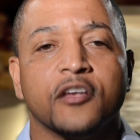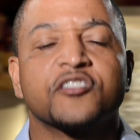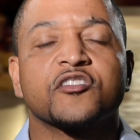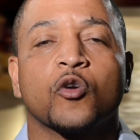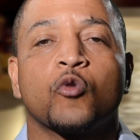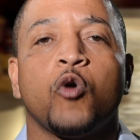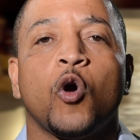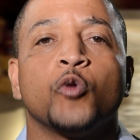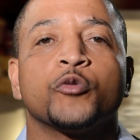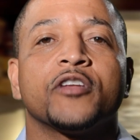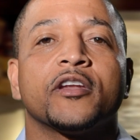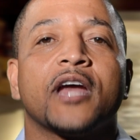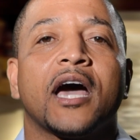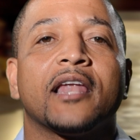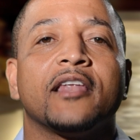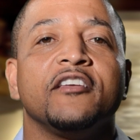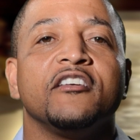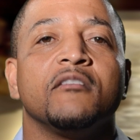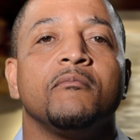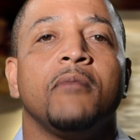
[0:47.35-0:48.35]
It's a quote that I
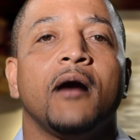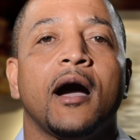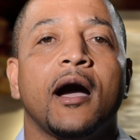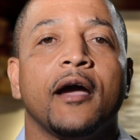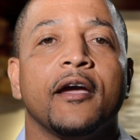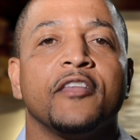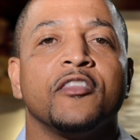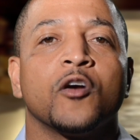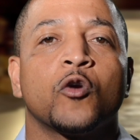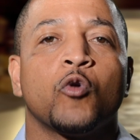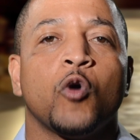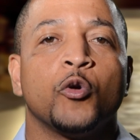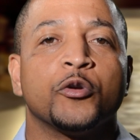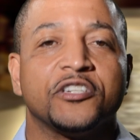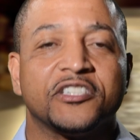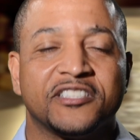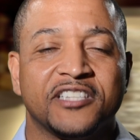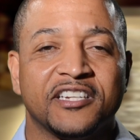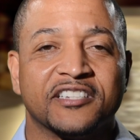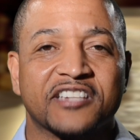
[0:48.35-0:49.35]
live by, and the quote
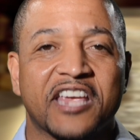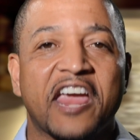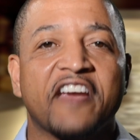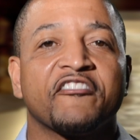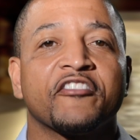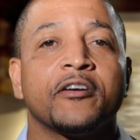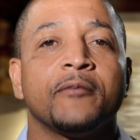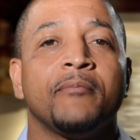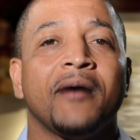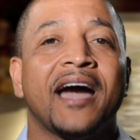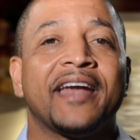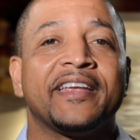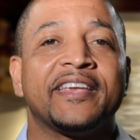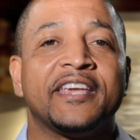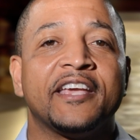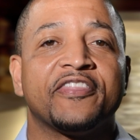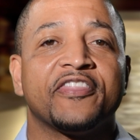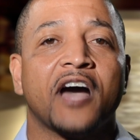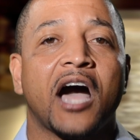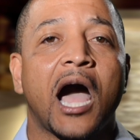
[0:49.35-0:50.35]
is this, everybody
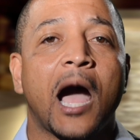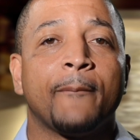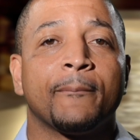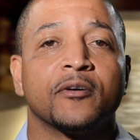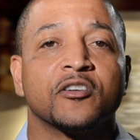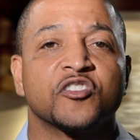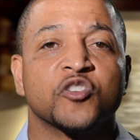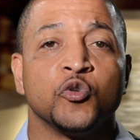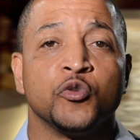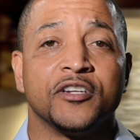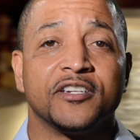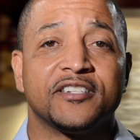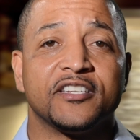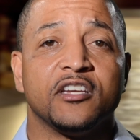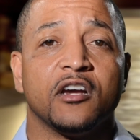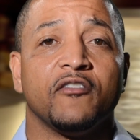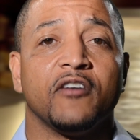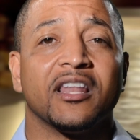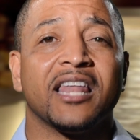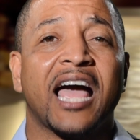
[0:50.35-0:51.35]
get the
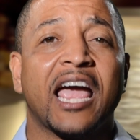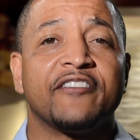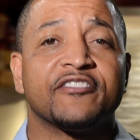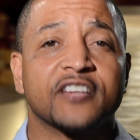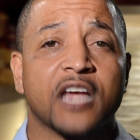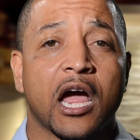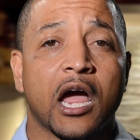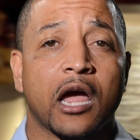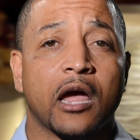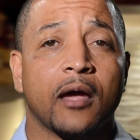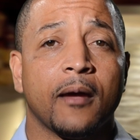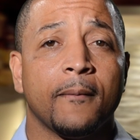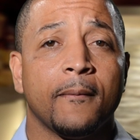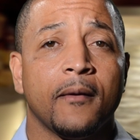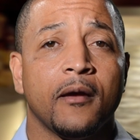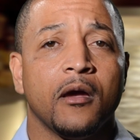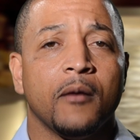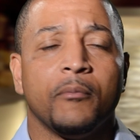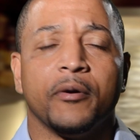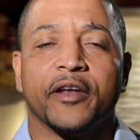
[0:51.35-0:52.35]
opportunity of a lifetime,
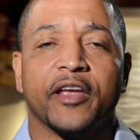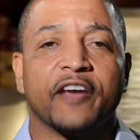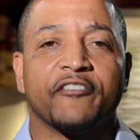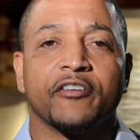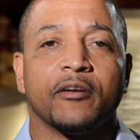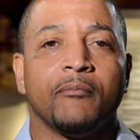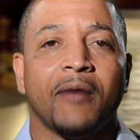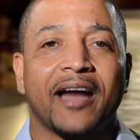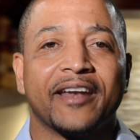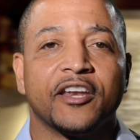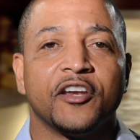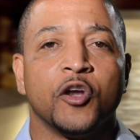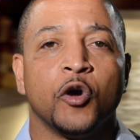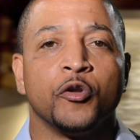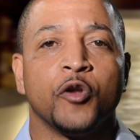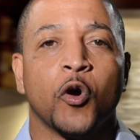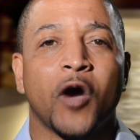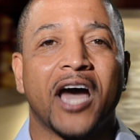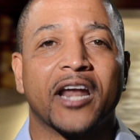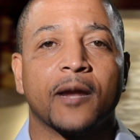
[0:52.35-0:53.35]
but everybody
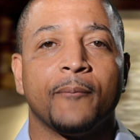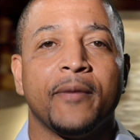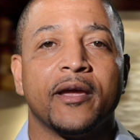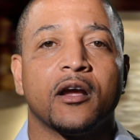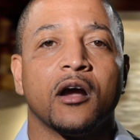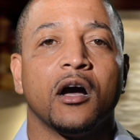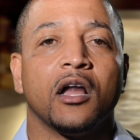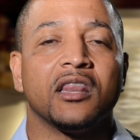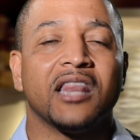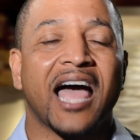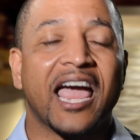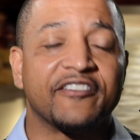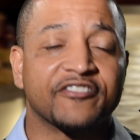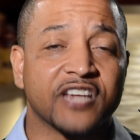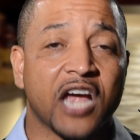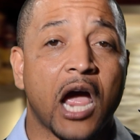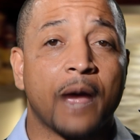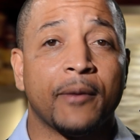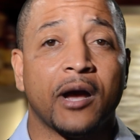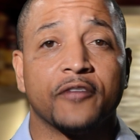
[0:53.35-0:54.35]
don't know how to make a
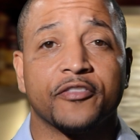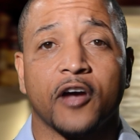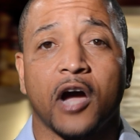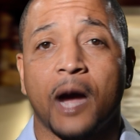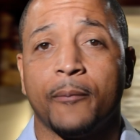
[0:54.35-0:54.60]
lifetime out the